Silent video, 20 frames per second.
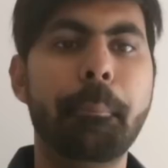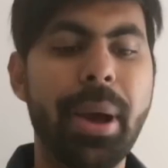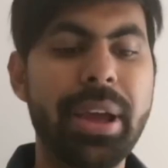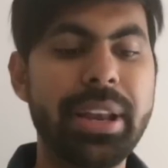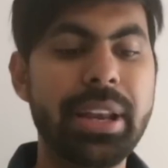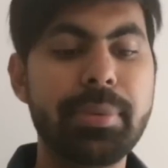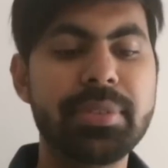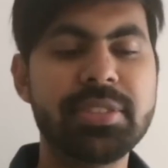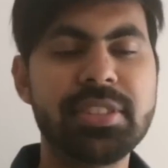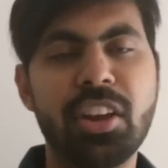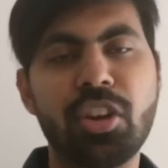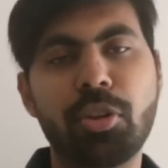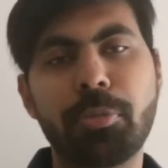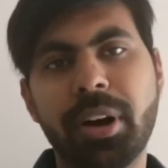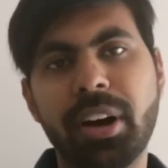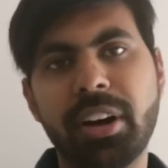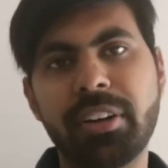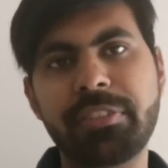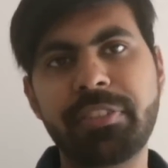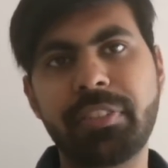My name is
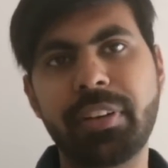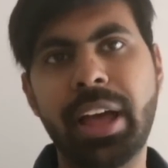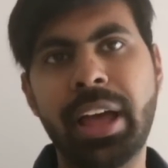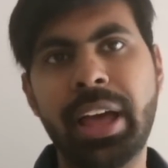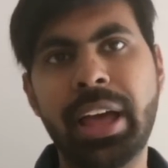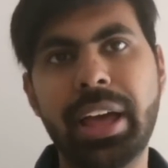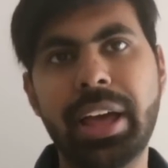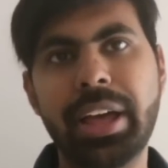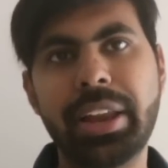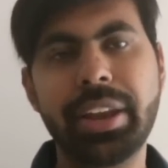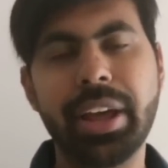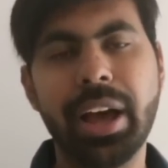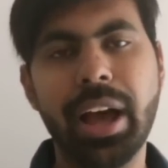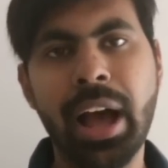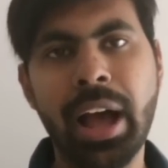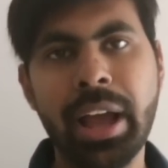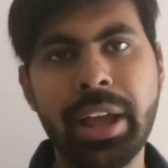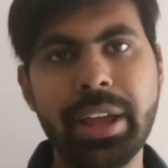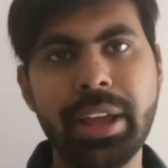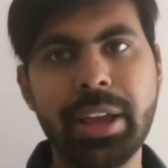Anubhav and
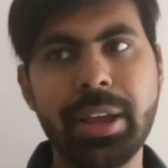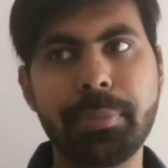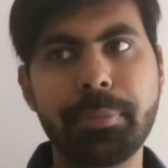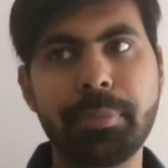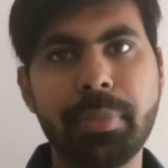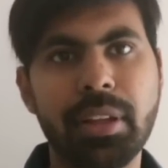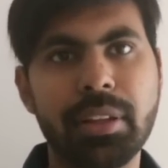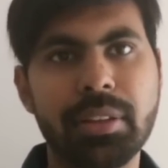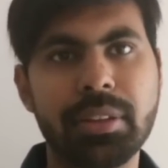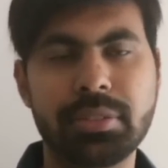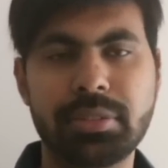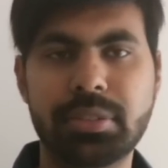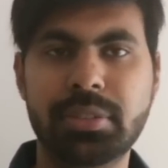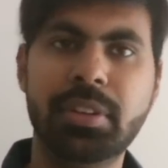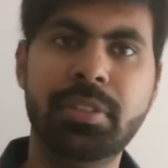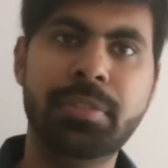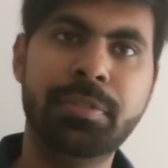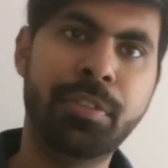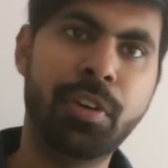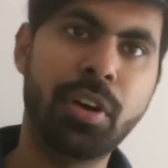I am
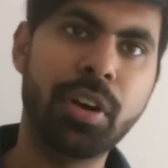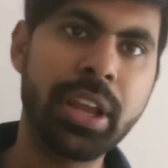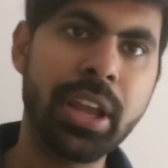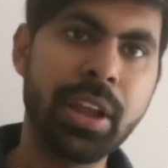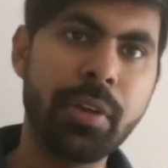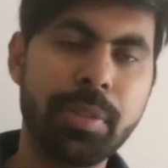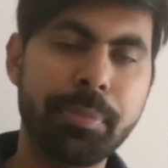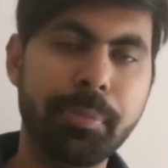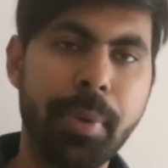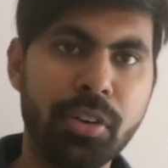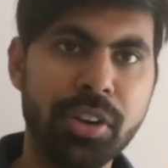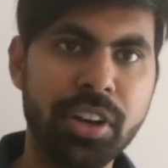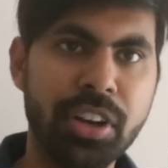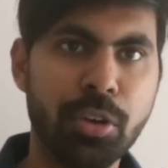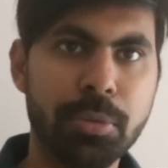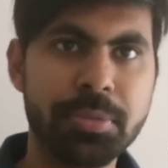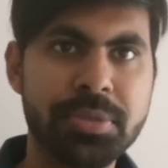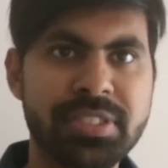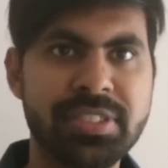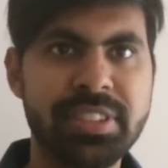working with Mountain
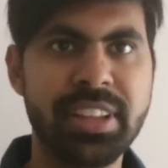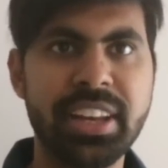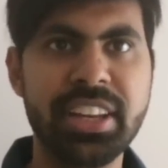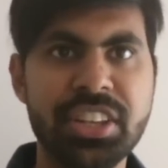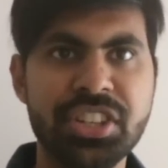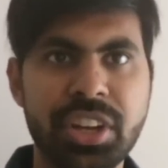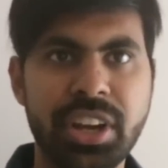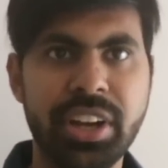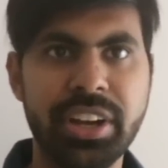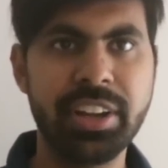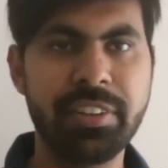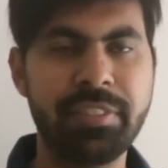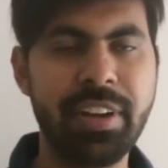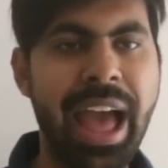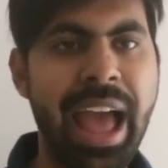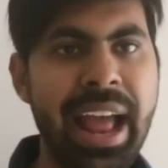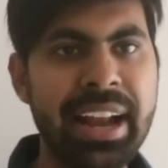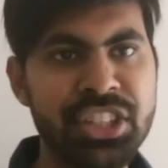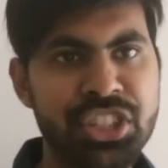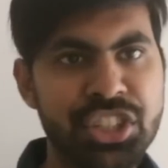Homestays Initiative
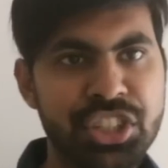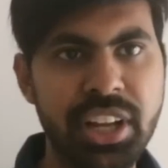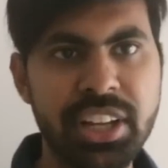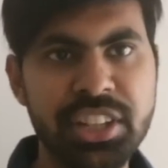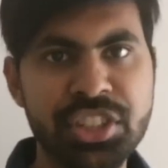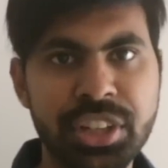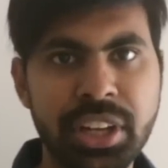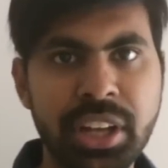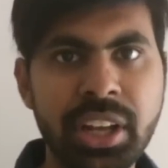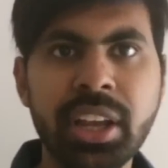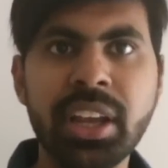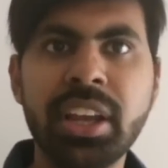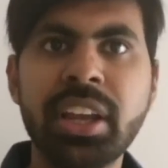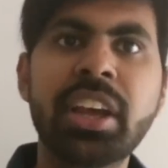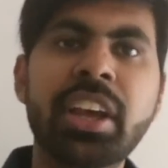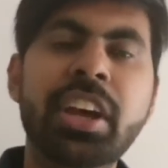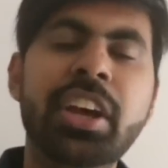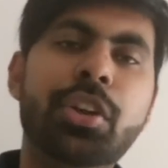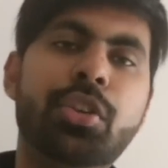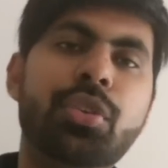at GHE
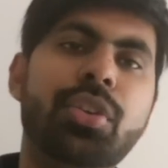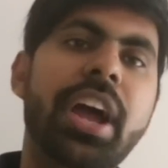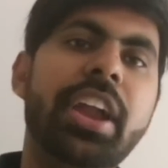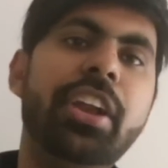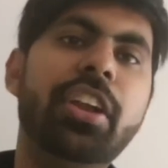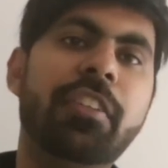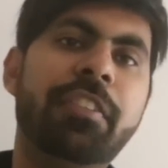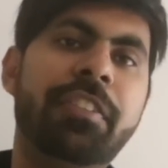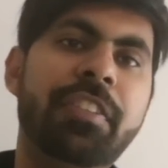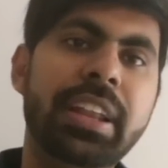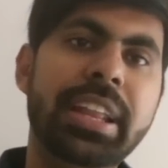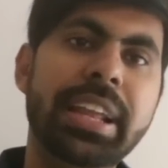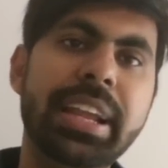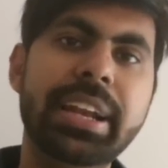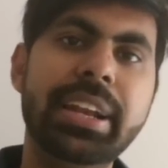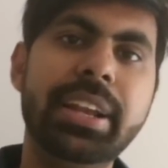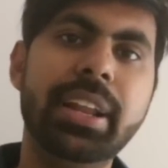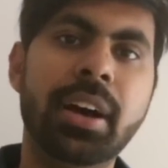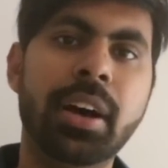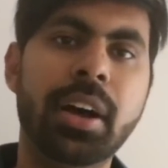to kind of
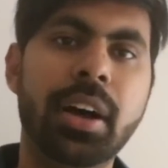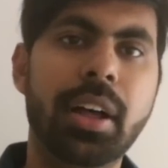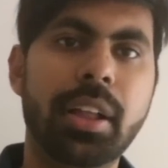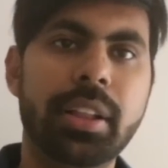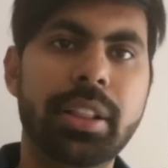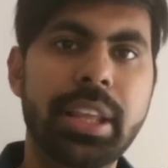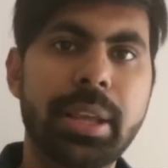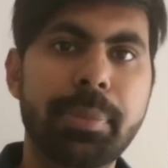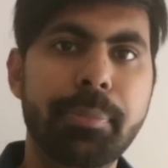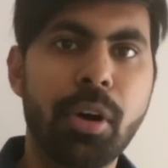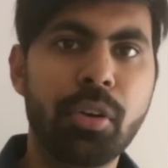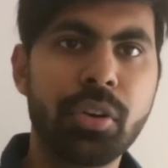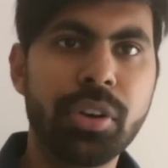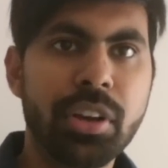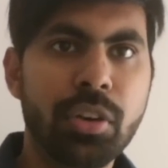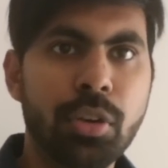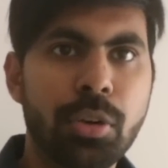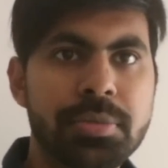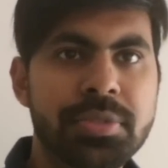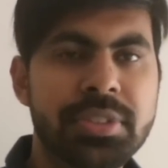lead the
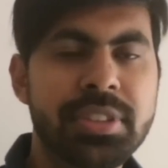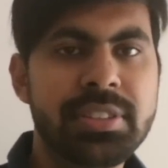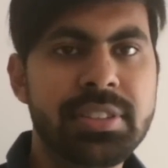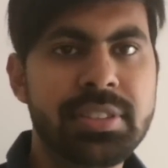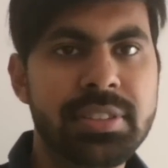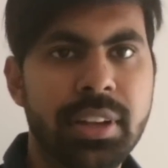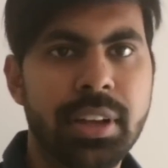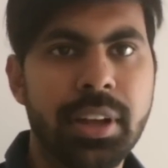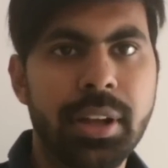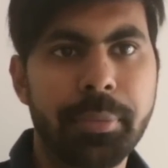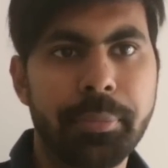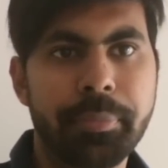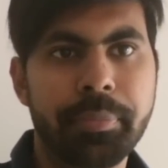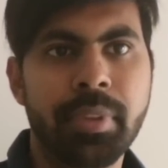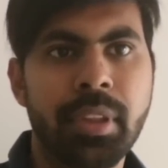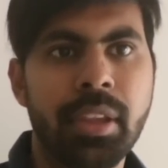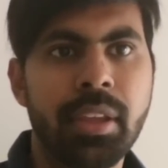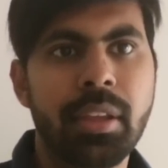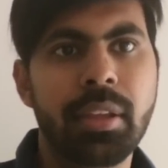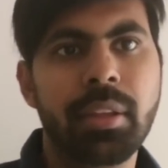Mountain Homestays
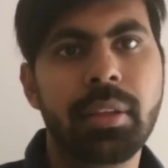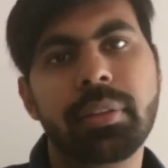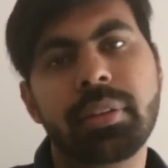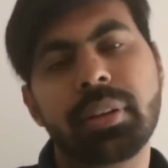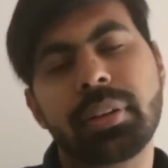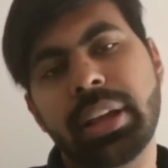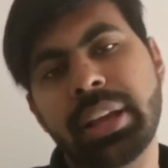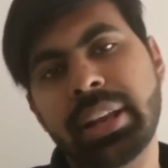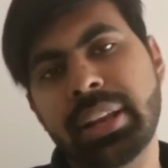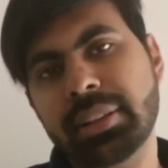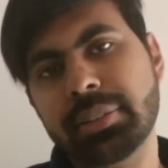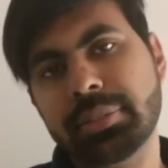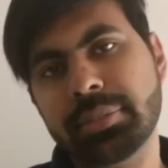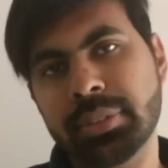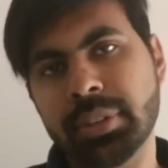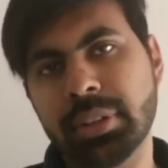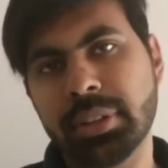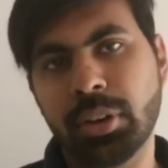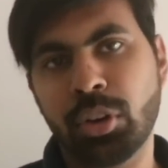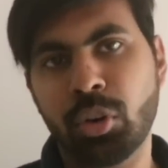the